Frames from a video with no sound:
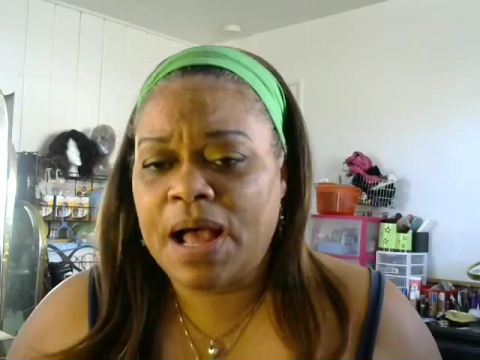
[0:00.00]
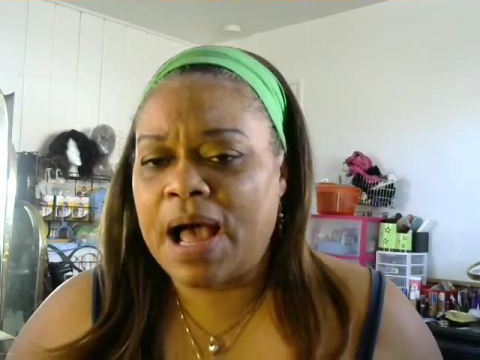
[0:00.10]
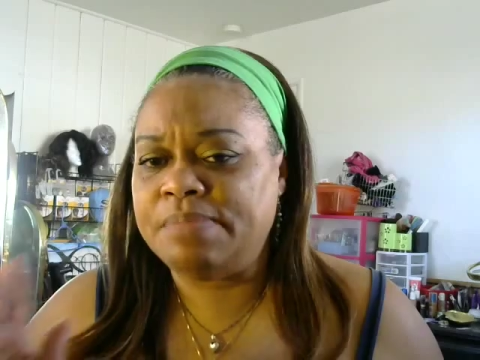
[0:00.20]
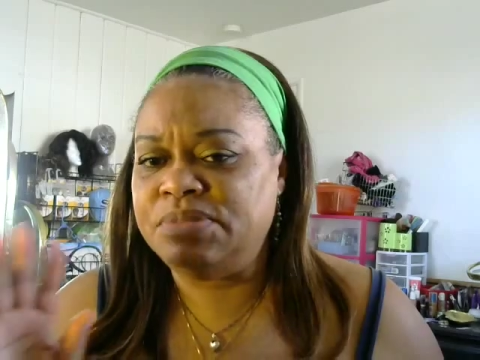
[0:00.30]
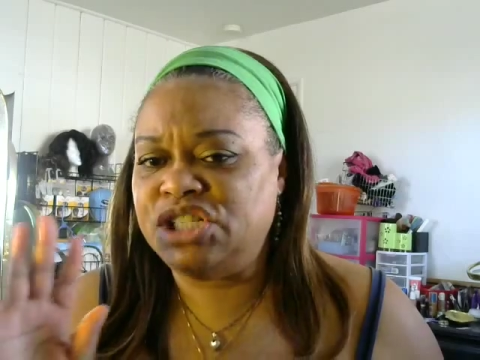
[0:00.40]

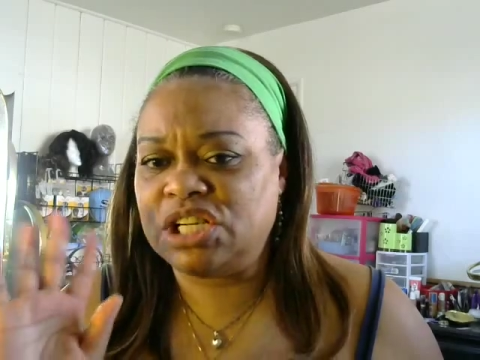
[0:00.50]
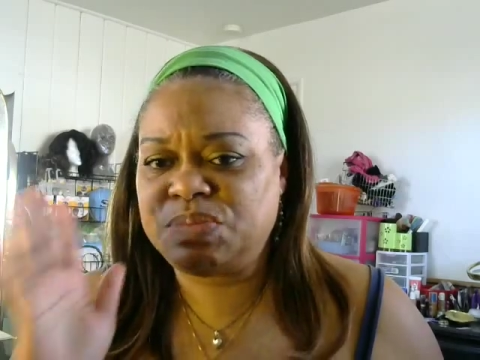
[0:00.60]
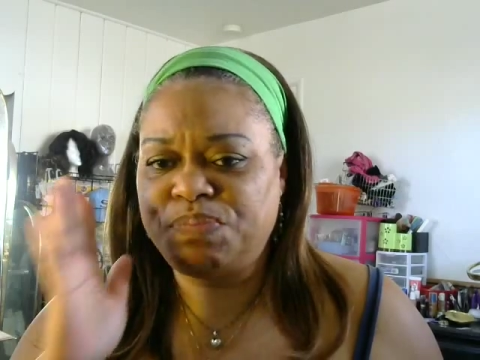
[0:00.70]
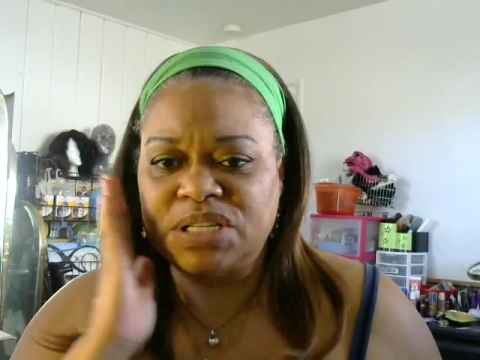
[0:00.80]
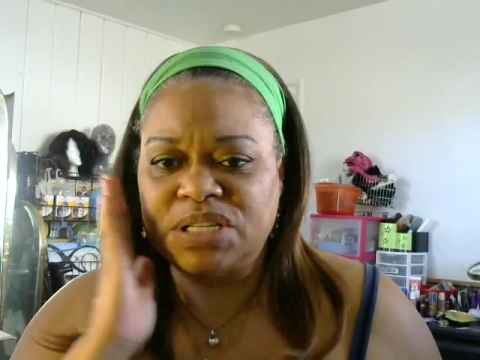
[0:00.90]
i
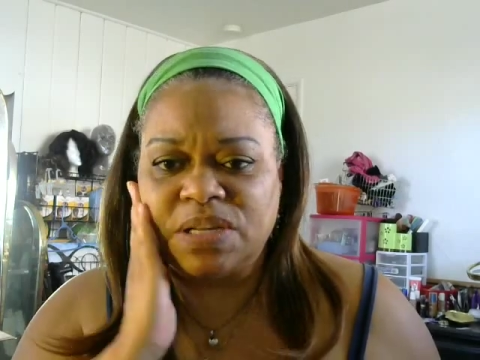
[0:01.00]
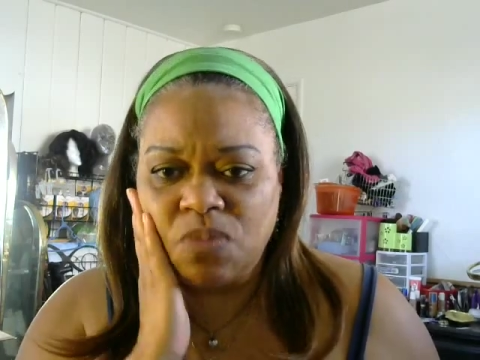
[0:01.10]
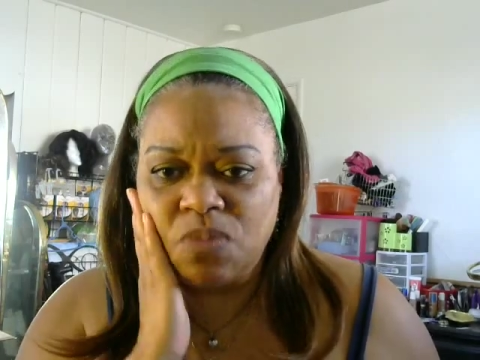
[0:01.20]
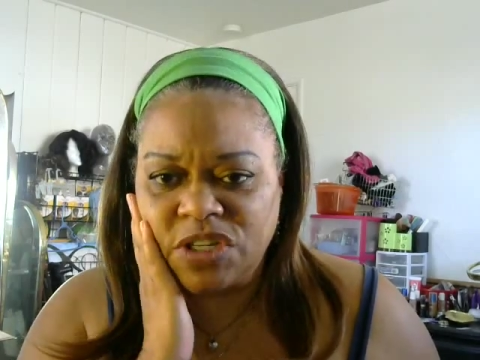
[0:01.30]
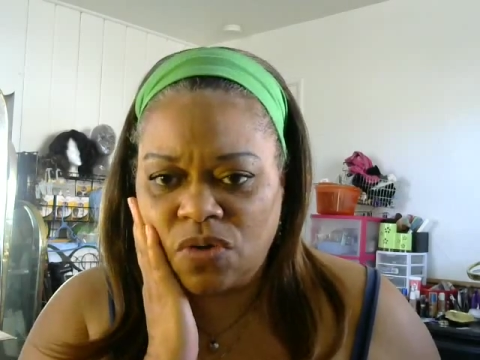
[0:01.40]
just put some
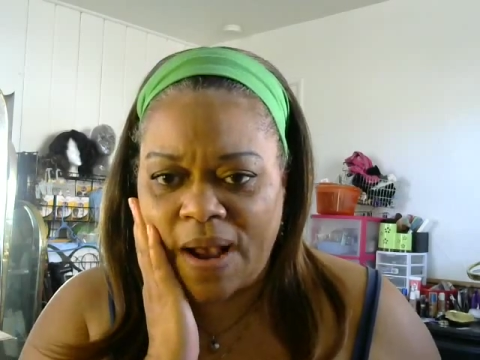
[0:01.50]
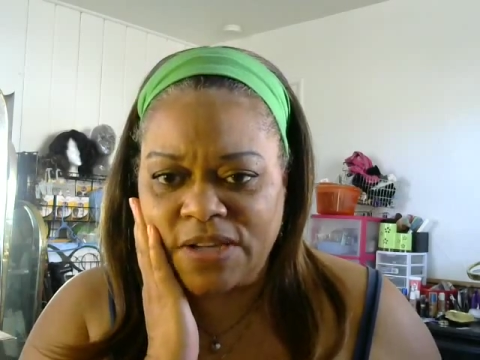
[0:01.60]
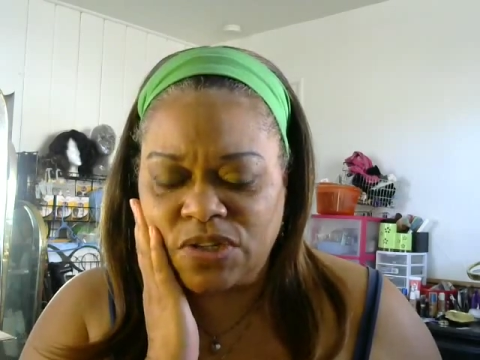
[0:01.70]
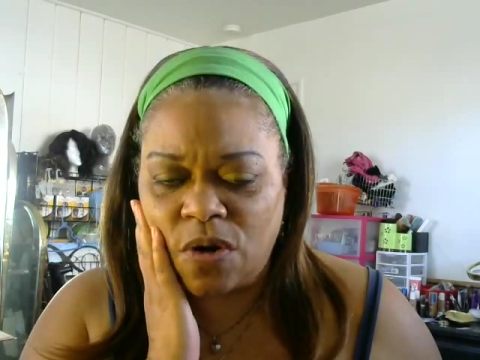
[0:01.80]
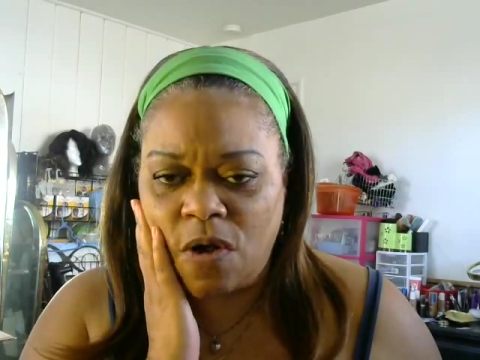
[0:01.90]

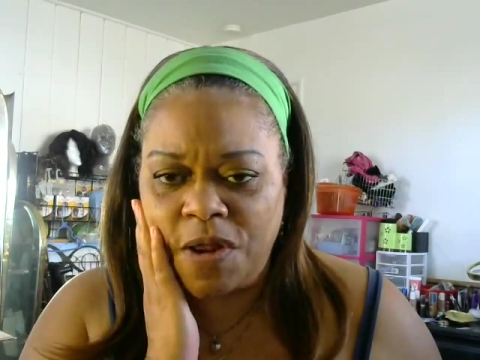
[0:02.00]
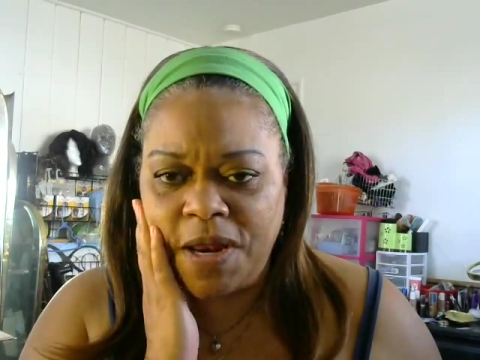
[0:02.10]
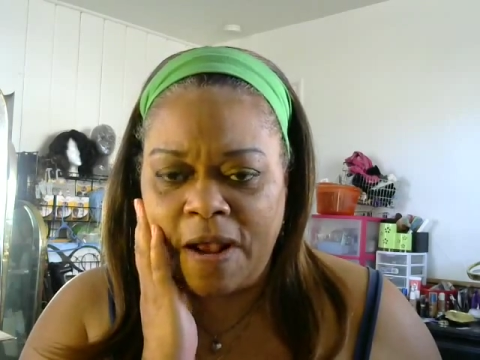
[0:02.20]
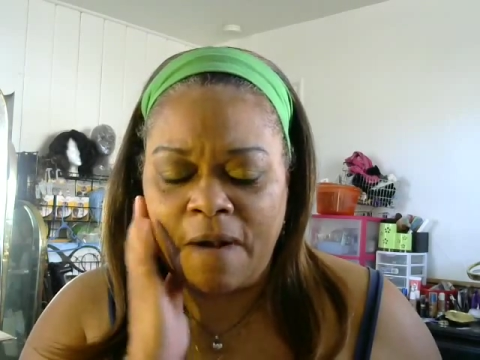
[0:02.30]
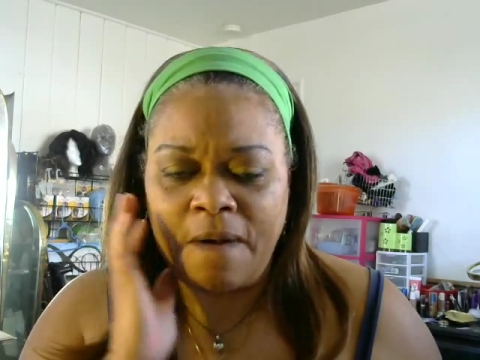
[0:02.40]
moisturizer on
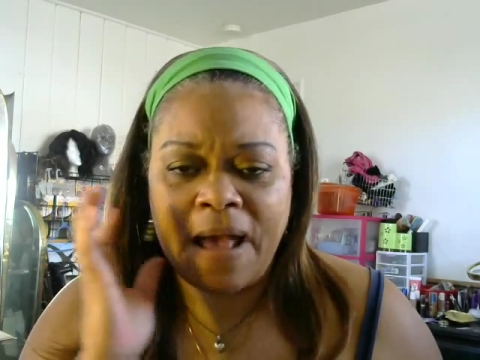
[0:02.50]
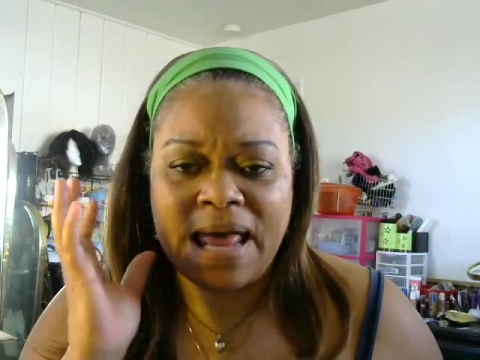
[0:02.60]
there,